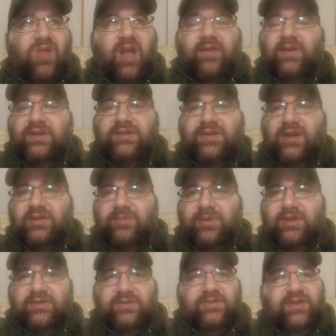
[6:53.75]
Evelyn's nuts
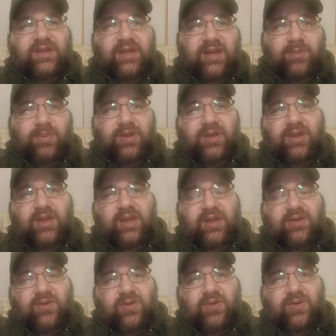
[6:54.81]
because there's a guinea pig
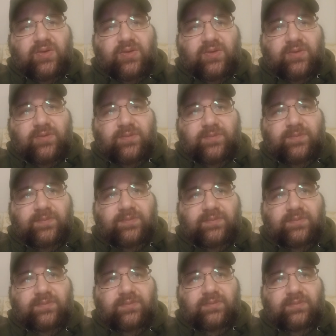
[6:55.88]
in her
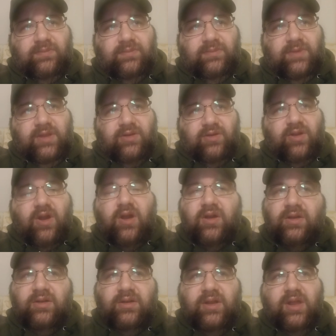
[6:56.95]
in her
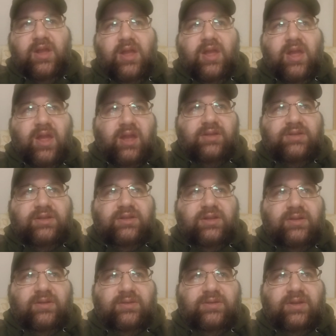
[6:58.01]
garden, and she
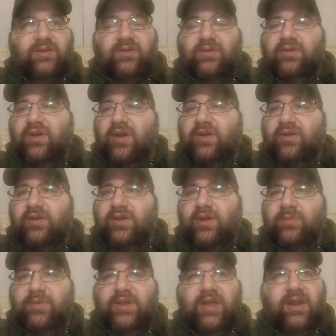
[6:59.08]
tells uh, her daughter to
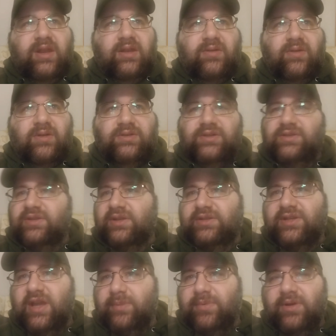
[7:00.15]
come get it, or else she's gonna
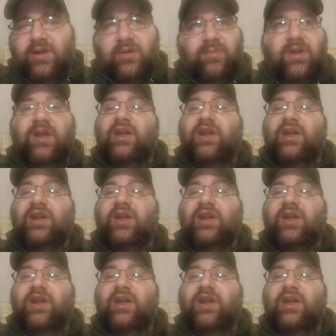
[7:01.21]
chop it up.